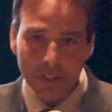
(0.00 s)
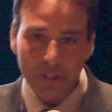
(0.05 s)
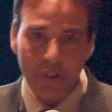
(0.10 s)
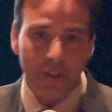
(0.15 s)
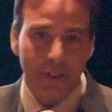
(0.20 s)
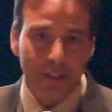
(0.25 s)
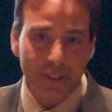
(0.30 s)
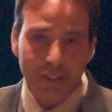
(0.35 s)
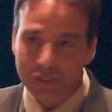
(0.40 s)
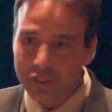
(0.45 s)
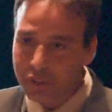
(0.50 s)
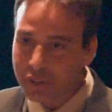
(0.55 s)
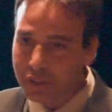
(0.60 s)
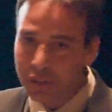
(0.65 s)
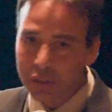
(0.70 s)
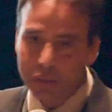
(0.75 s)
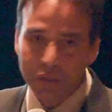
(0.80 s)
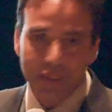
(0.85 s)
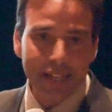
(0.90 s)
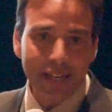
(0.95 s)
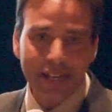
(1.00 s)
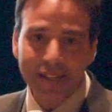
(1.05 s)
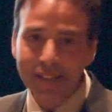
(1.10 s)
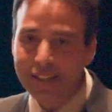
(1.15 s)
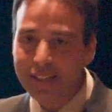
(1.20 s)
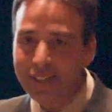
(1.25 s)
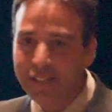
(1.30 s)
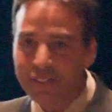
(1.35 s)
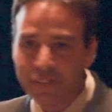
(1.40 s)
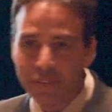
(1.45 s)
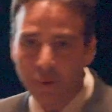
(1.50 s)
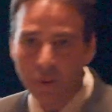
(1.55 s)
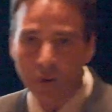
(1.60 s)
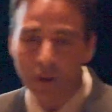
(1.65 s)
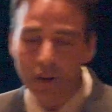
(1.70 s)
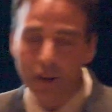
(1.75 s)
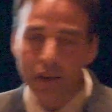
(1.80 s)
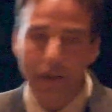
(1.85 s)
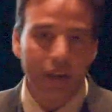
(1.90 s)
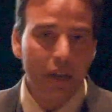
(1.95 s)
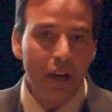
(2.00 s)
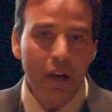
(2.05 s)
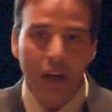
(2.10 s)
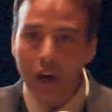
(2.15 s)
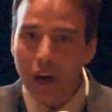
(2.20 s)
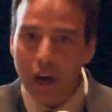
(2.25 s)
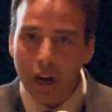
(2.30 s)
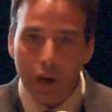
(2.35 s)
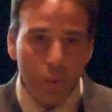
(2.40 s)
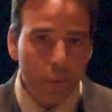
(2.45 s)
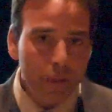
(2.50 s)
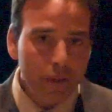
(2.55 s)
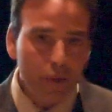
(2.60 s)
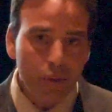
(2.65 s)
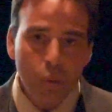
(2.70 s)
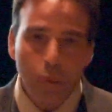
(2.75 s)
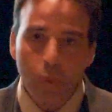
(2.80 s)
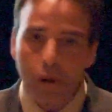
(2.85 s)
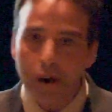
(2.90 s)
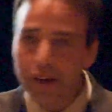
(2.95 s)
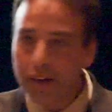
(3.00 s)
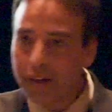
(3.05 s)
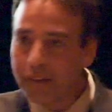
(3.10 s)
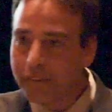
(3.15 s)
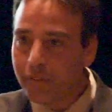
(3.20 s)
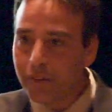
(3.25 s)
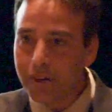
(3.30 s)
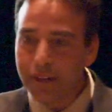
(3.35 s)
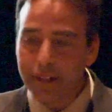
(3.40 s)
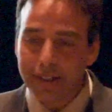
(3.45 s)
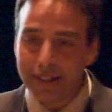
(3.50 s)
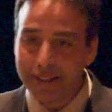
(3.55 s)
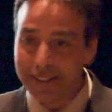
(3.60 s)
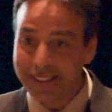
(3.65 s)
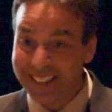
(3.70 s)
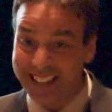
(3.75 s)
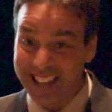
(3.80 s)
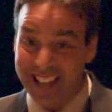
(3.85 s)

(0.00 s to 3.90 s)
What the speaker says: you're at a 2, dad's at a 4? Are we aware of what